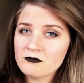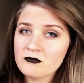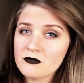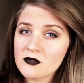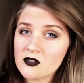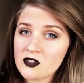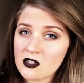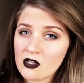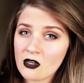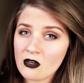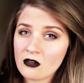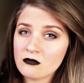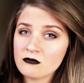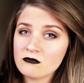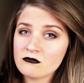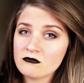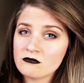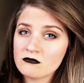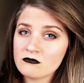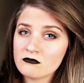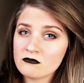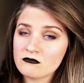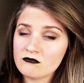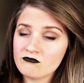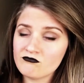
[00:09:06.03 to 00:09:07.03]
So,
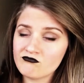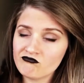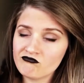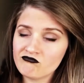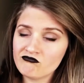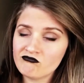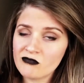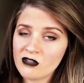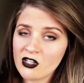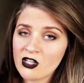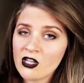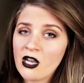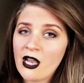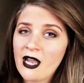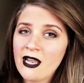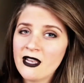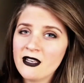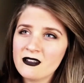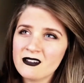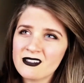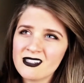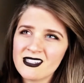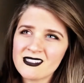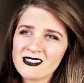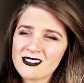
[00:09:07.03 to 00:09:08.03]

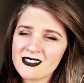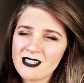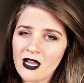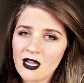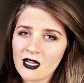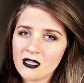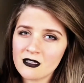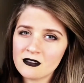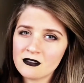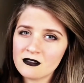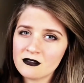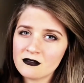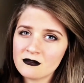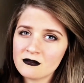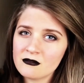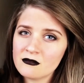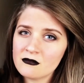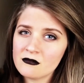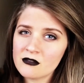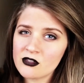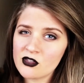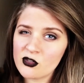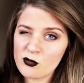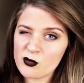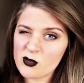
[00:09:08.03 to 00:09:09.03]
and it's not
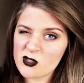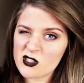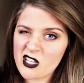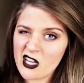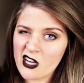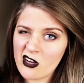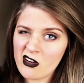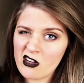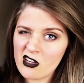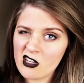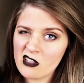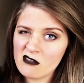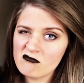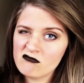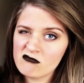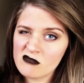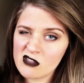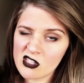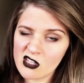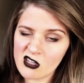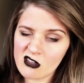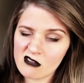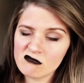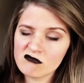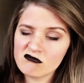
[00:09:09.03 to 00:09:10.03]
super scary,
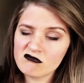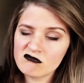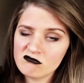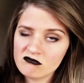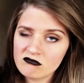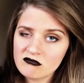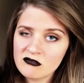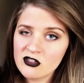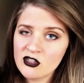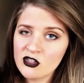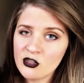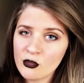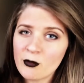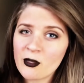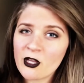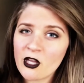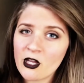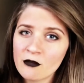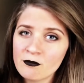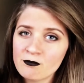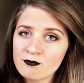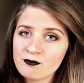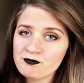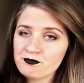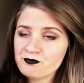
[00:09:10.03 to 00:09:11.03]
so you'll be
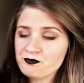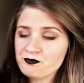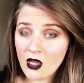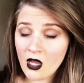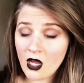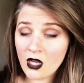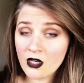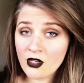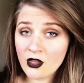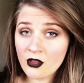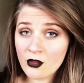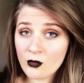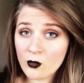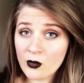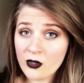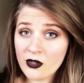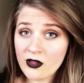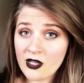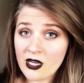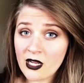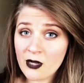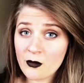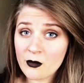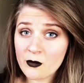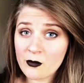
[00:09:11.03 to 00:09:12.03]
good. Another one
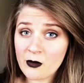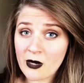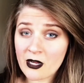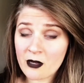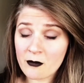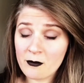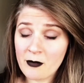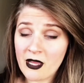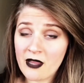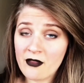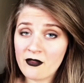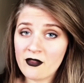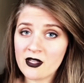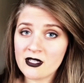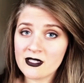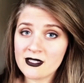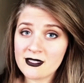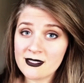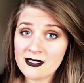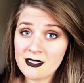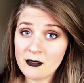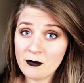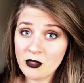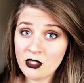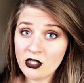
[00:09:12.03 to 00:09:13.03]
that I would recommend that's
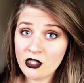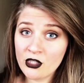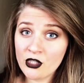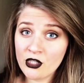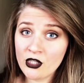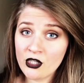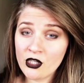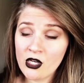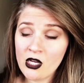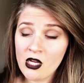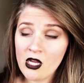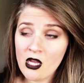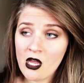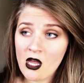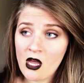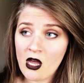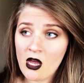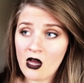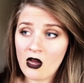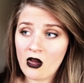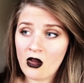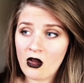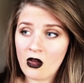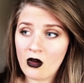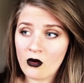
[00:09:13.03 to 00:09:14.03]
similar,
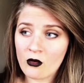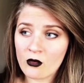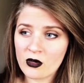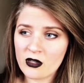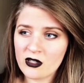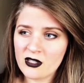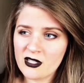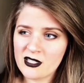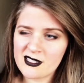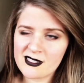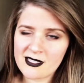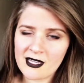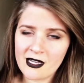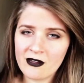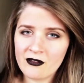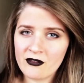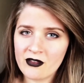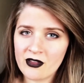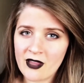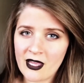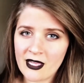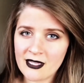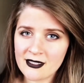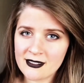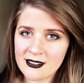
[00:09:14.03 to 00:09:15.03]
or at least kind of
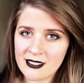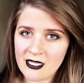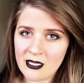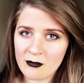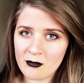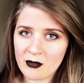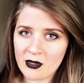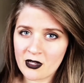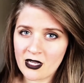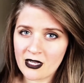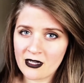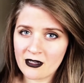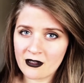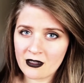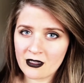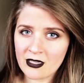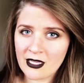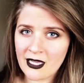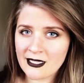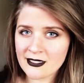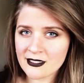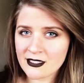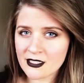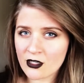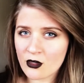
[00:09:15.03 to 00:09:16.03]
in that same kind of
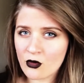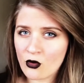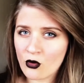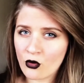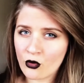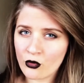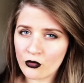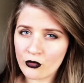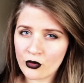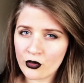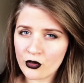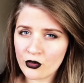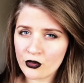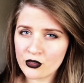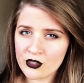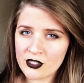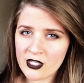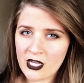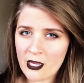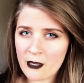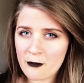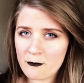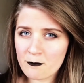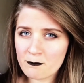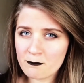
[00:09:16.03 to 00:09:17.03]
classic horror
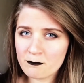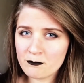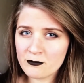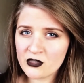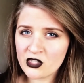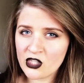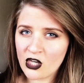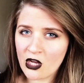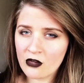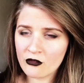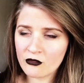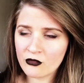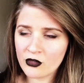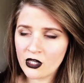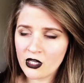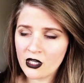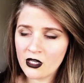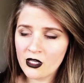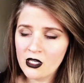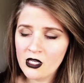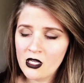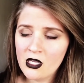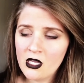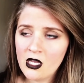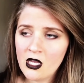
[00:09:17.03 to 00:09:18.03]
type genre,
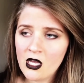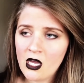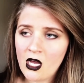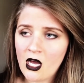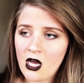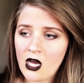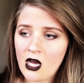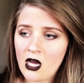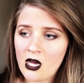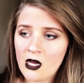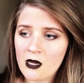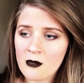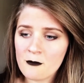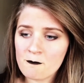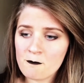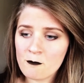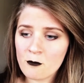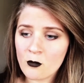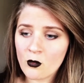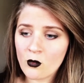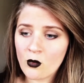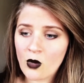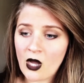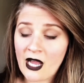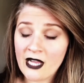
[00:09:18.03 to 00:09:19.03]

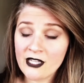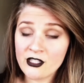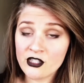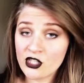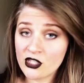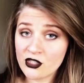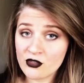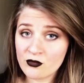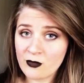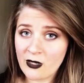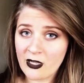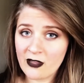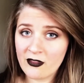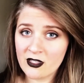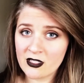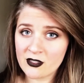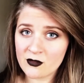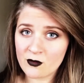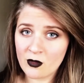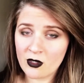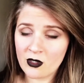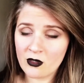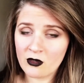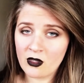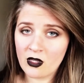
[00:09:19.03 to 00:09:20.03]
I just read this
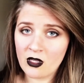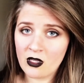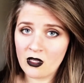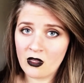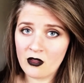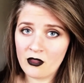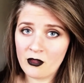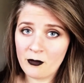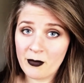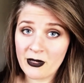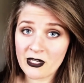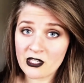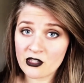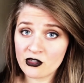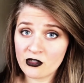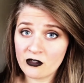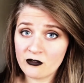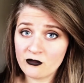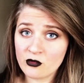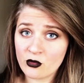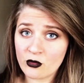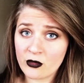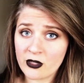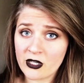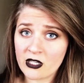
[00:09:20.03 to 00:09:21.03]
one, The Picture
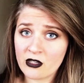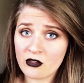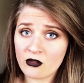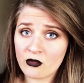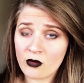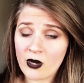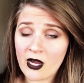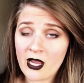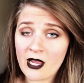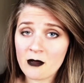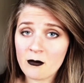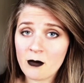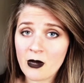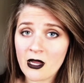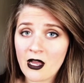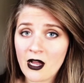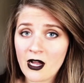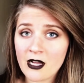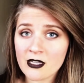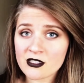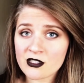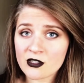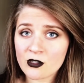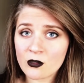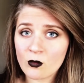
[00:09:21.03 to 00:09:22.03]
of Dorian Gray by
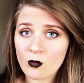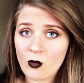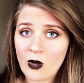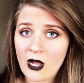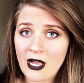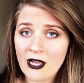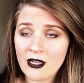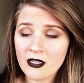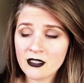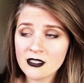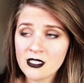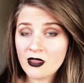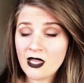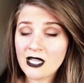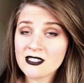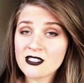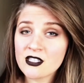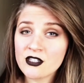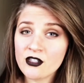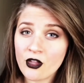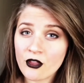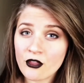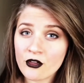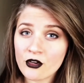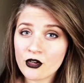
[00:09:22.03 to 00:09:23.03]
Oscar Wilde. That's
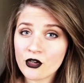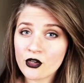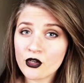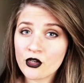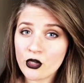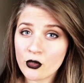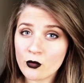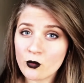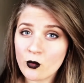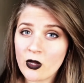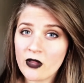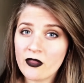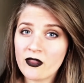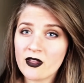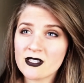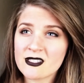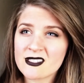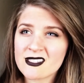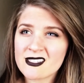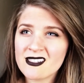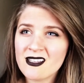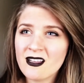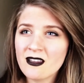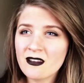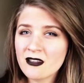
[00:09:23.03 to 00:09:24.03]
another good one
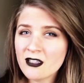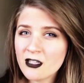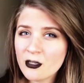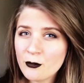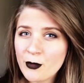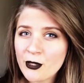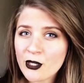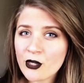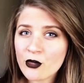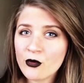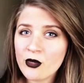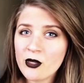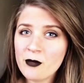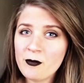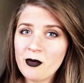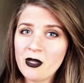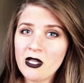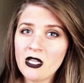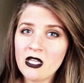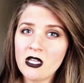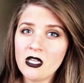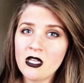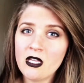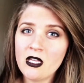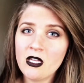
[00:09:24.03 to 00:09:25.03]
that's a little bit
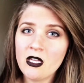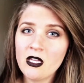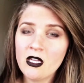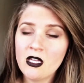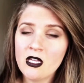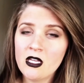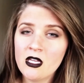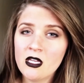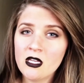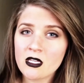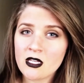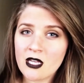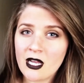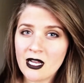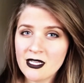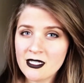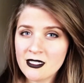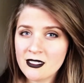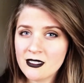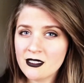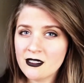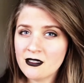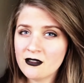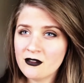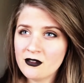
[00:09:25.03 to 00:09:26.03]
creepy, kind
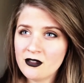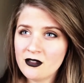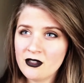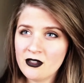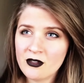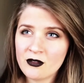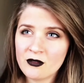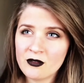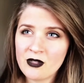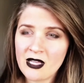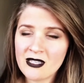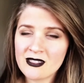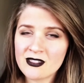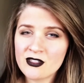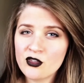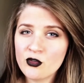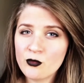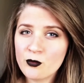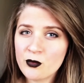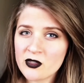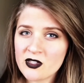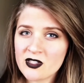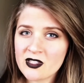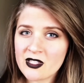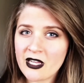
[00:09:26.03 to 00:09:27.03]
of, you know, not
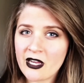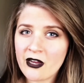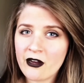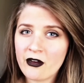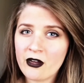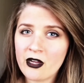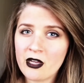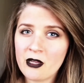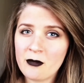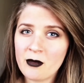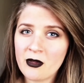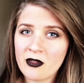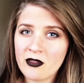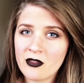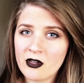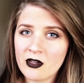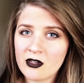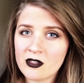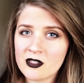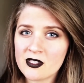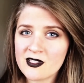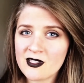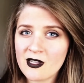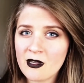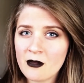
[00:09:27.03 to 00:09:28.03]
super scary, but
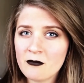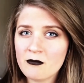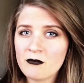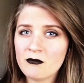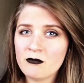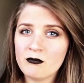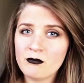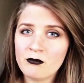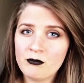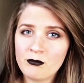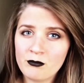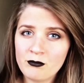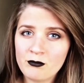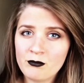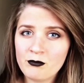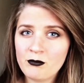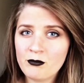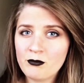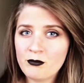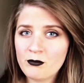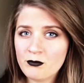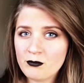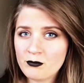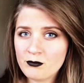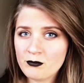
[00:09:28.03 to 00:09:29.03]
there's some
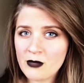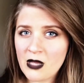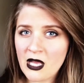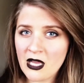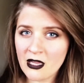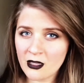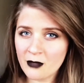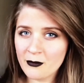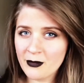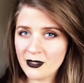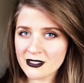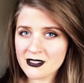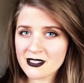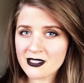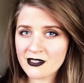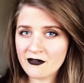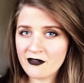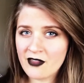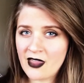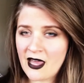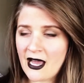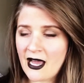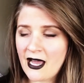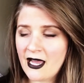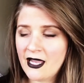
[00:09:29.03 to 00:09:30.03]
elements of
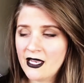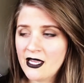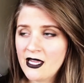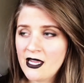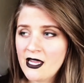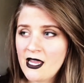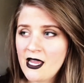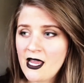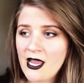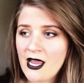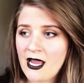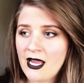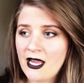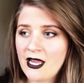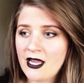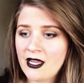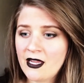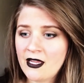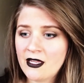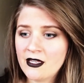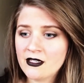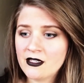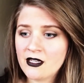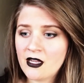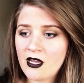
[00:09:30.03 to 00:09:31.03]
that,
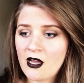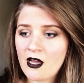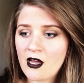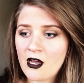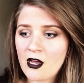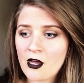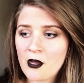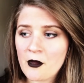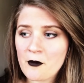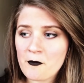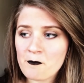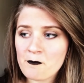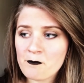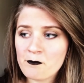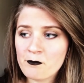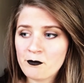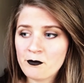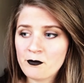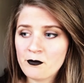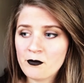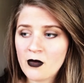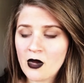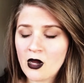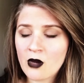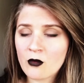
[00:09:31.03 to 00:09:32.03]
and
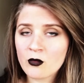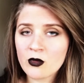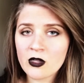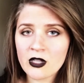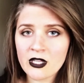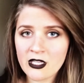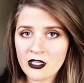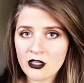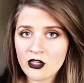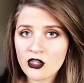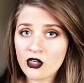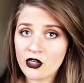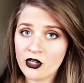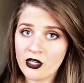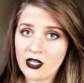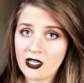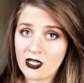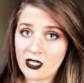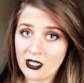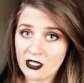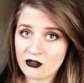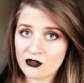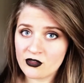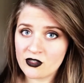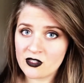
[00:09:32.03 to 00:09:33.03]
a really good and
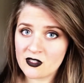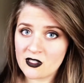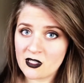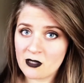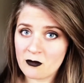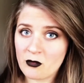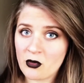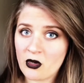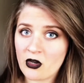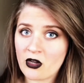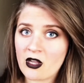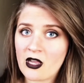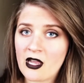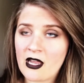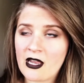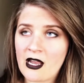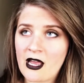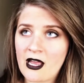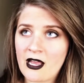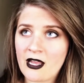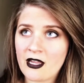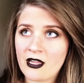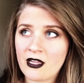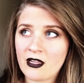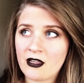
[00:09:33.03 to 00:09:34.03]
interesting book, and
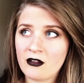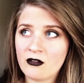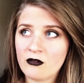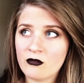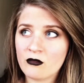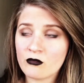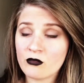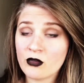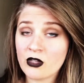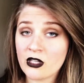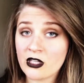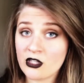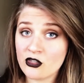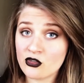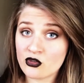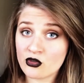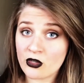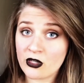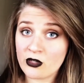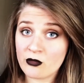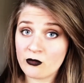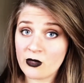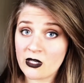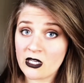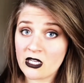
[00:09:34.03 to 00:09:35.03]
I really
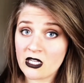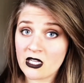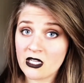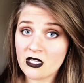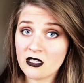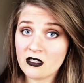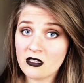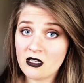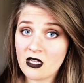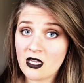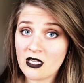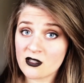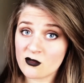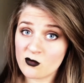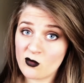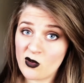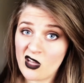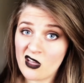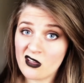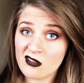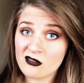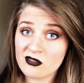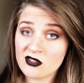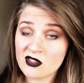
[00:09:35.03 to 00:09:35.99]
enjoyed reading it as well.